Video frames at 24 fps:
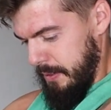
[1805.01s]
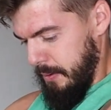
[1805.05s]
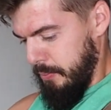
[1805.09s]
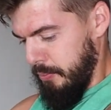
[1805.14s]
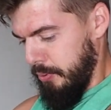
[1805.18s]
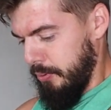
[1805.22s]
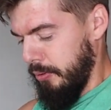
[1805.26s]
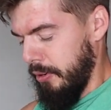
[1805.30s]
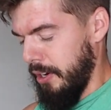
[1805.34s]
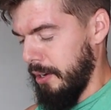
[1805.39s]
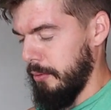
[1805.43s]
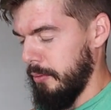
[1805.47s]

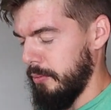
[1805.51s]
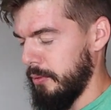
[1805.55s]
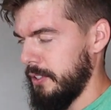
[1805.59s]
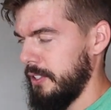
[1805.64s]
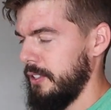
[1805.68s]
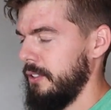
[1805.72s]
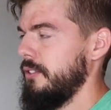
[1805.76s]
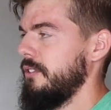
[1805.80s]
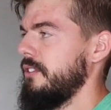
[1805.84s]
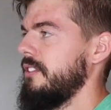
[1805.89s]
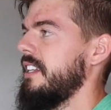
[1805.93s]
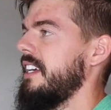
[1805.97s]
Probably
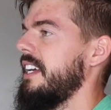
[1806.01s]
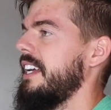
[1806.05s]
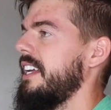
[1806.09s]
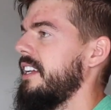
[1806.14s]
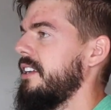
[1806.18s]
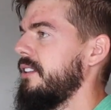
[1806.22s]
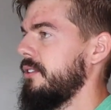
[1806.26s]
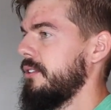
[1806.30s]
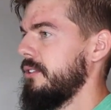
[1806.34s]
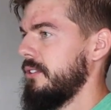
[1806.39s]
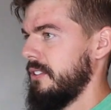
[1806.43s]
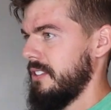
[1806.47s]
use the
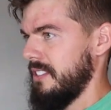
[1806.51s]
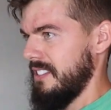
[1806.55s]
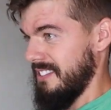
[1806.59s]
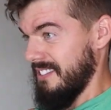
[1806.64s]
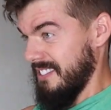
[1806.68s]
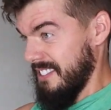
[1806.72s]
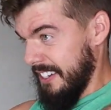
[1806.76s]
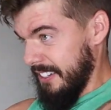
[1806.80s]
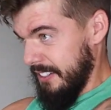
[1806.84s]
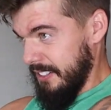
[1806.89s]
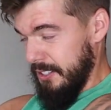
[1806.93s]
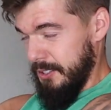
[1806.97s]
handles,
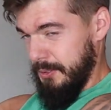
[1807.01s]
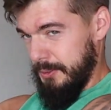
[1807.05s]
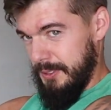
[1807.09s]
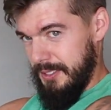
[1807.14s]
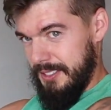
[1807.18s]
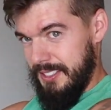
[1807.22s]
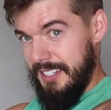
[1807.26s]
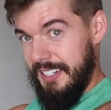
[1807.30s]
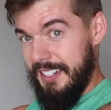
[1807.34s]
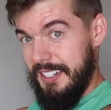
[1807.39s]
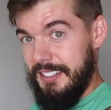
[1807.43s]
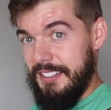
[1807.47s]
because this
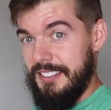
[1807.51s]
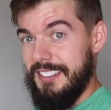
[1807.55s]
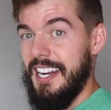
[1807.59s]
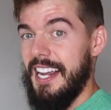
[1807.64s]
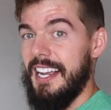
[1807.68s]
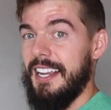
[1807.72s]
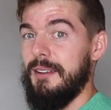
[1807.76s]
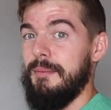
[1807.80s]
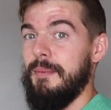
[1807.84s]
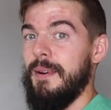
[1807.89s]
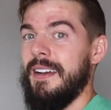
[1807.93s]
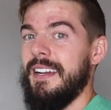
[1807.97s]
one's kind of
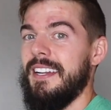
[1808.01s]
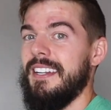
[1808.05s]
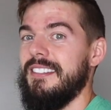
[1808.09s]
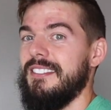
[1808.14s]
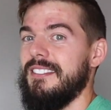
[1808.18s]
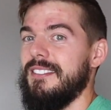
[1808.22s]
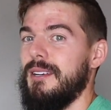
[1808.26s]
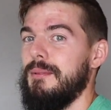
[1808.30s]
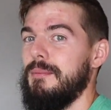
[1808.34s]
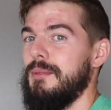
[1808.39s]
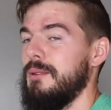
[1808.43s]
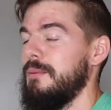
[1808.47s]
jacking my
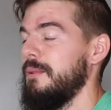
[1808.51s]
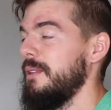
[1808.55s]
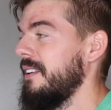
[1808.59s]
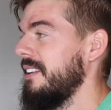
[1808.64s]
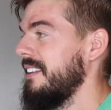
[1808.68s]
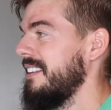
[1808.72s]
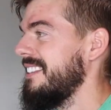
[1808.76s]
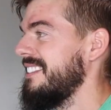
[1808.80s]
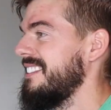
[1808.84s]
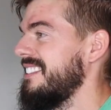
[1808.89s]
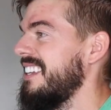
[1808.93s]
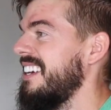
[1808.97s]
hands up, to be
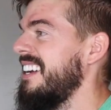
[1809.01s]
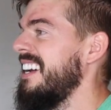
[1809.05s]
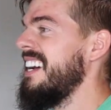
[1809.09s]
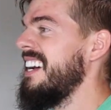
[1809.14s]
honest.